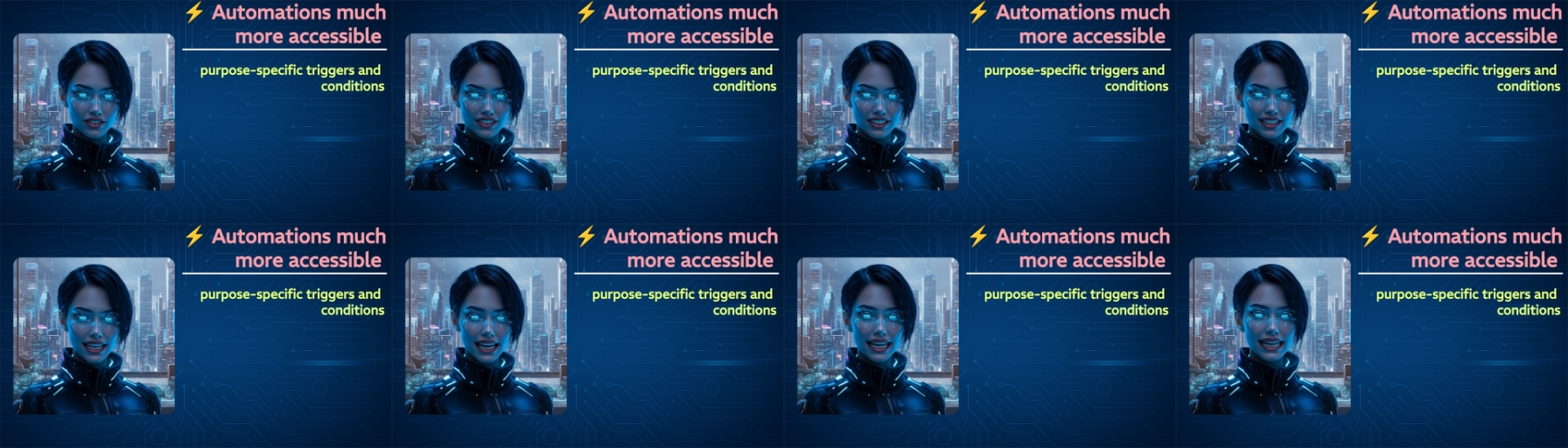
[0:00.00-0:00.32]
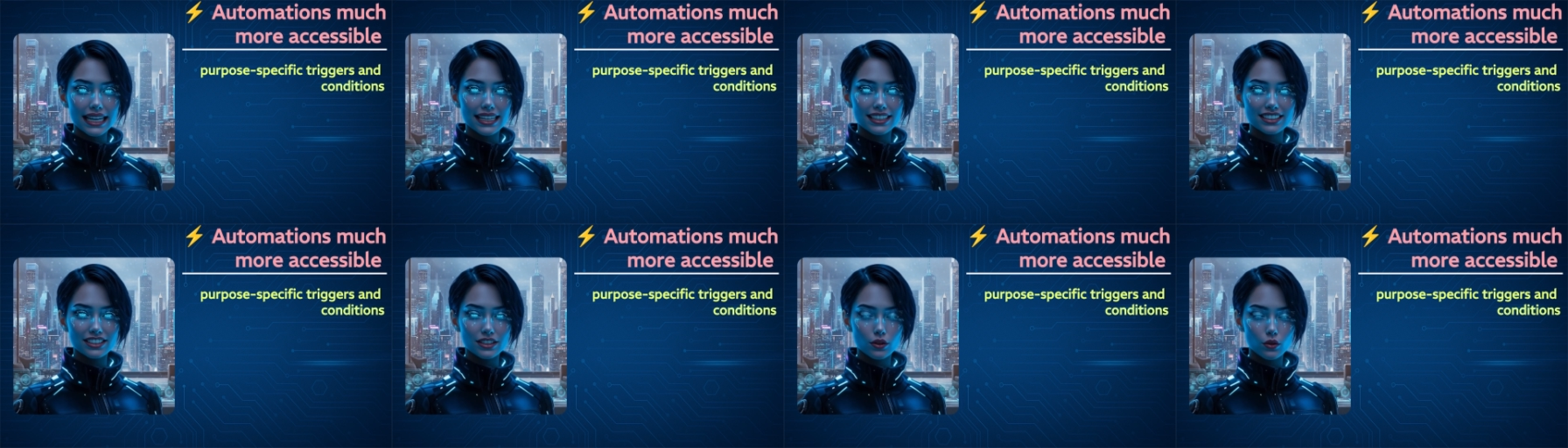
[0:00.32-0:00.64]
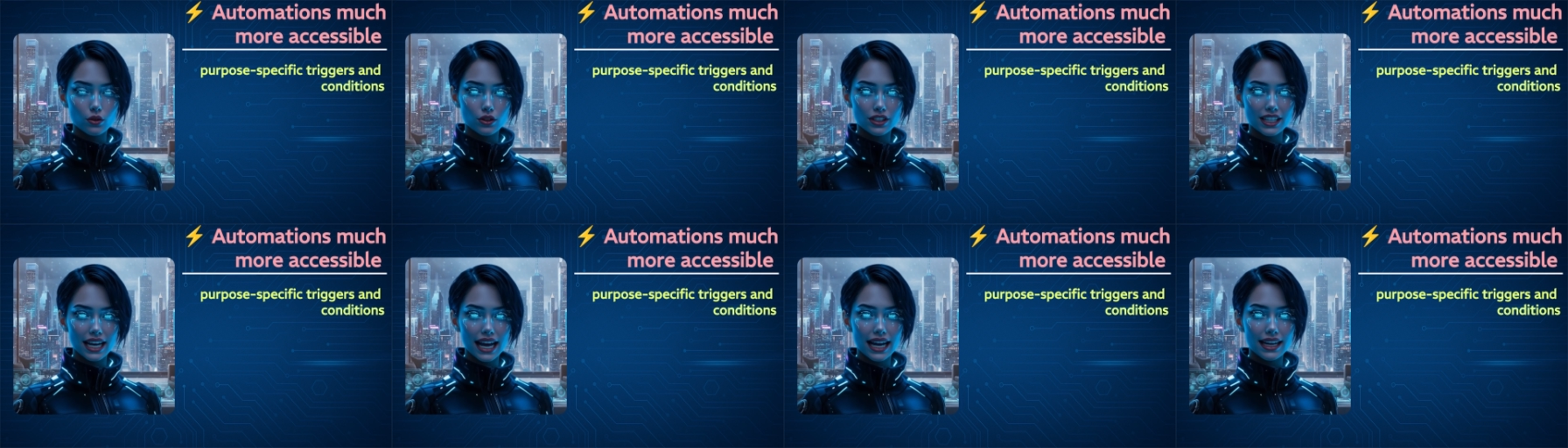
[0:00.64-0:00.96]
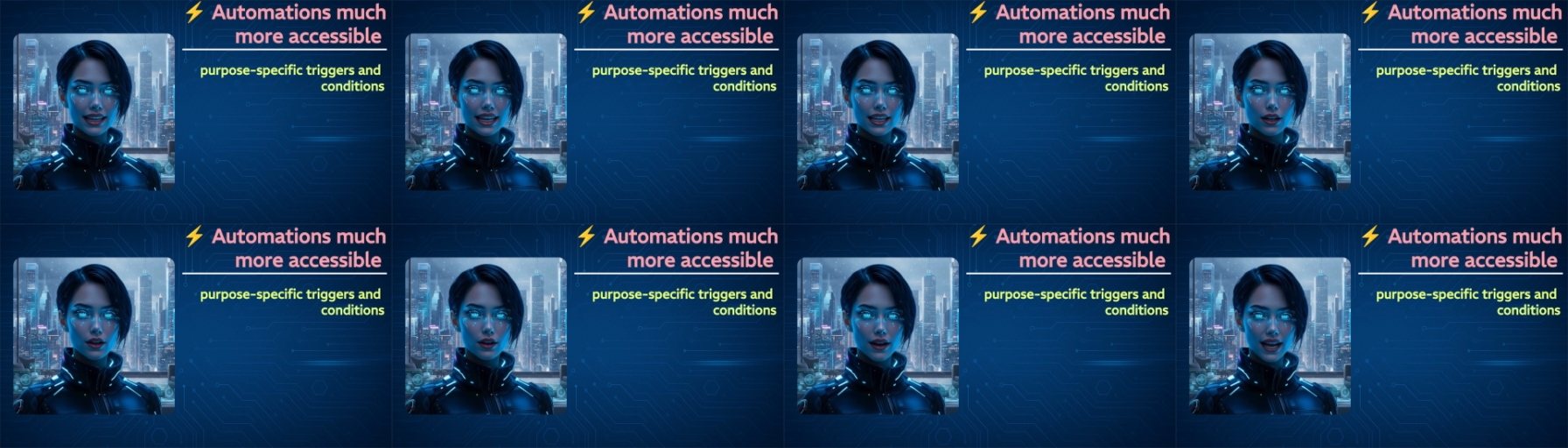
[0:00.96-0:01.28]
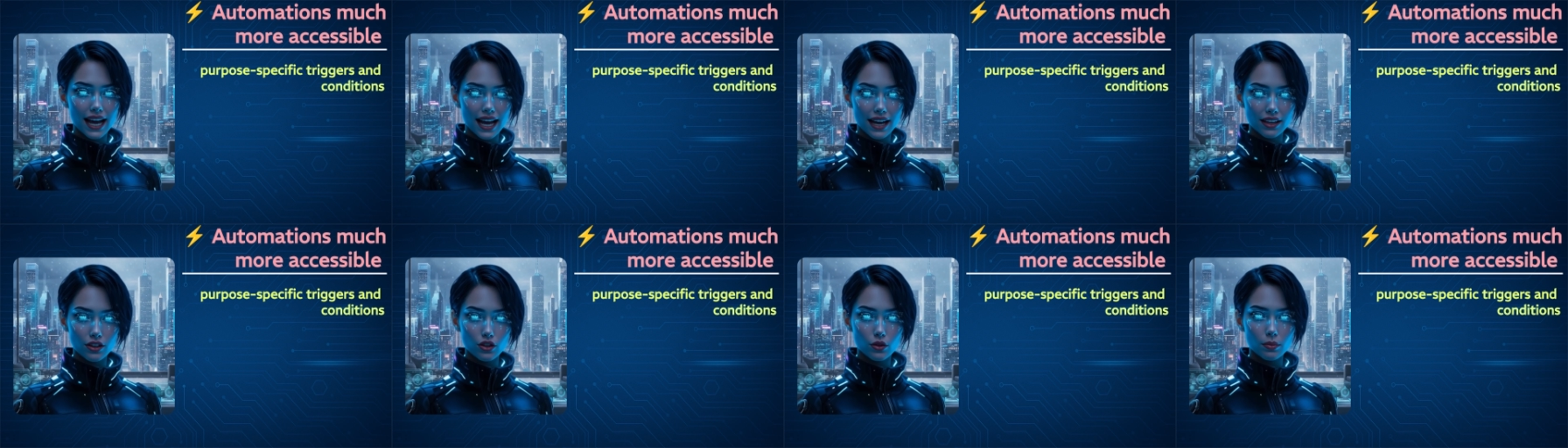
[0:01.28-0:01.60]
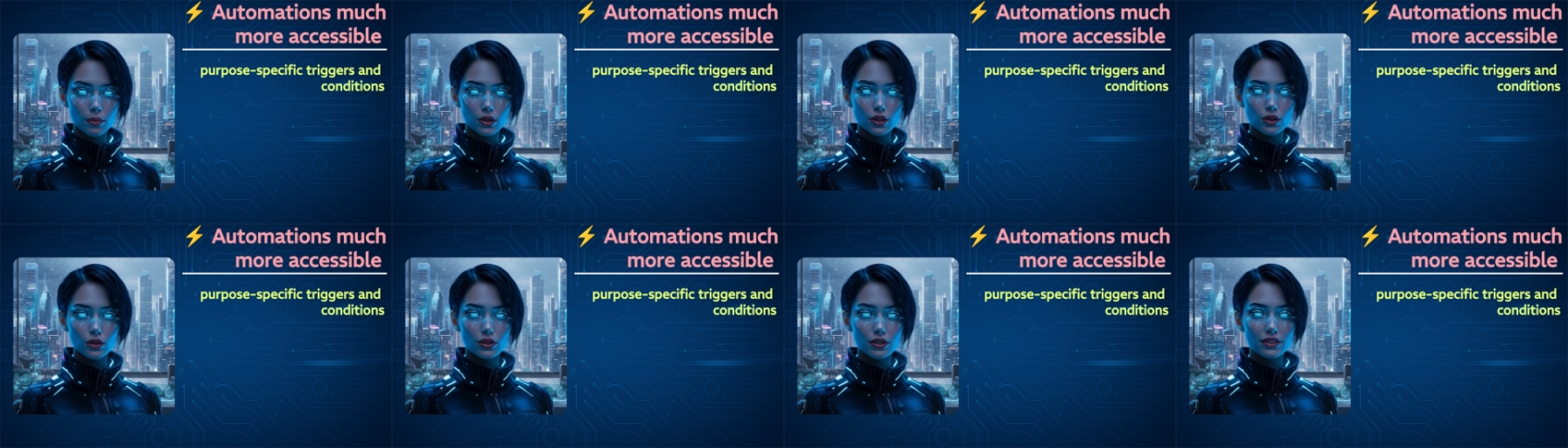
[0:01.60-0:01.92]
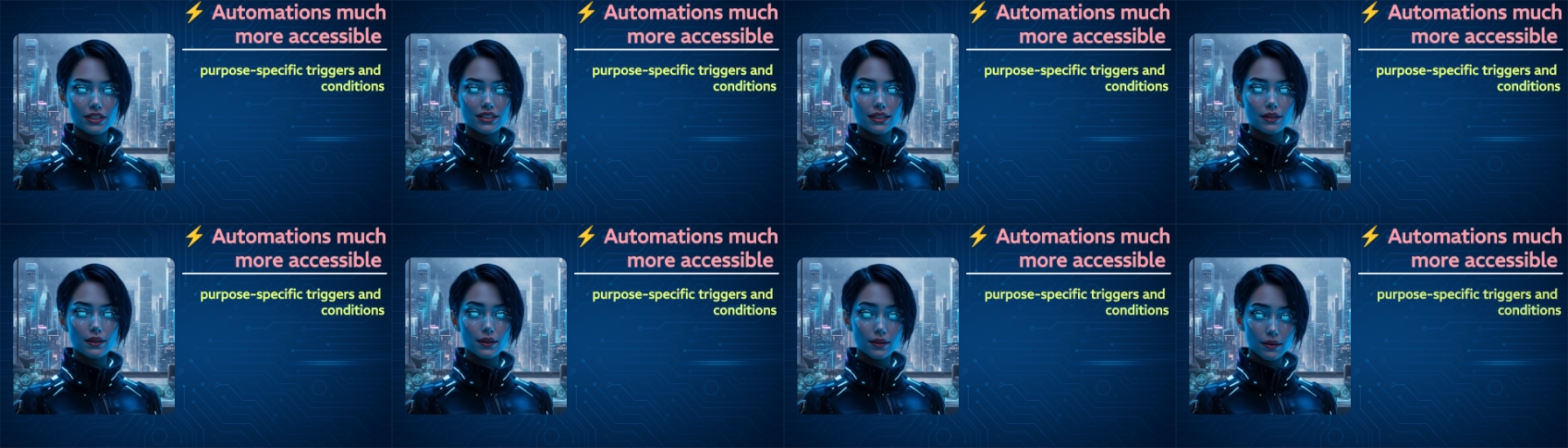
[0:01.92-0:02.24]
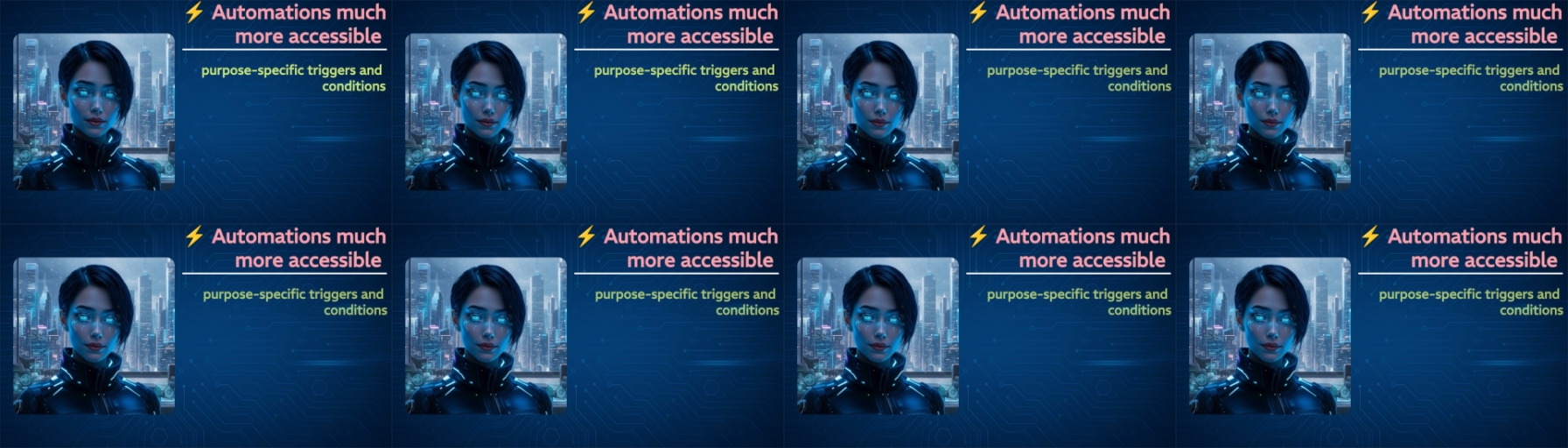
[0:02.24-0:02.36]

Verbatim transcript: states or technical attributes,